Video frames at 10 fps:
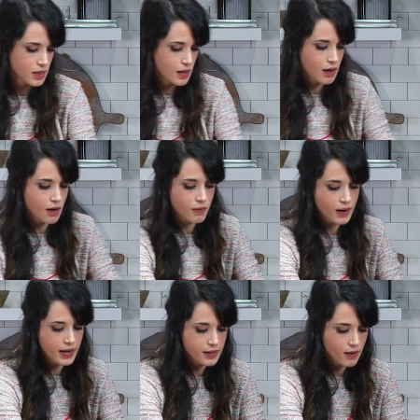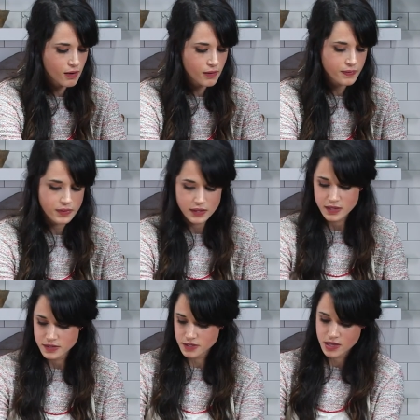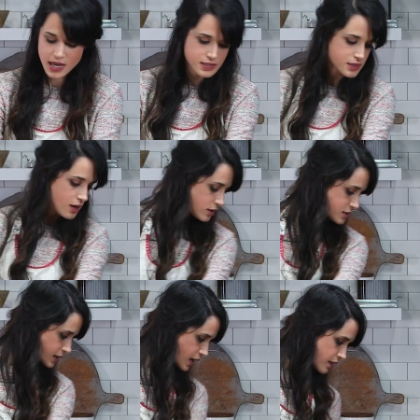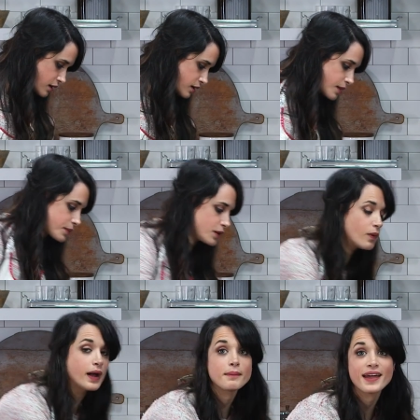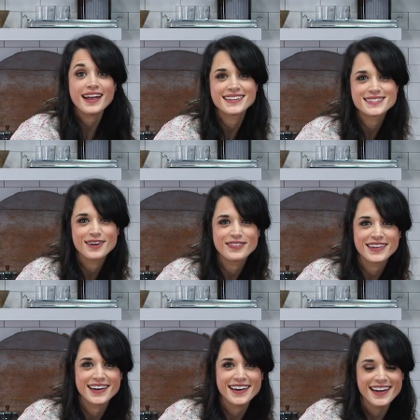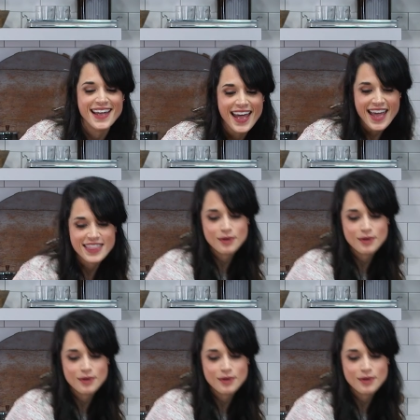All right, y'all. So that's all together. I'm gonna wipe my hands off here, and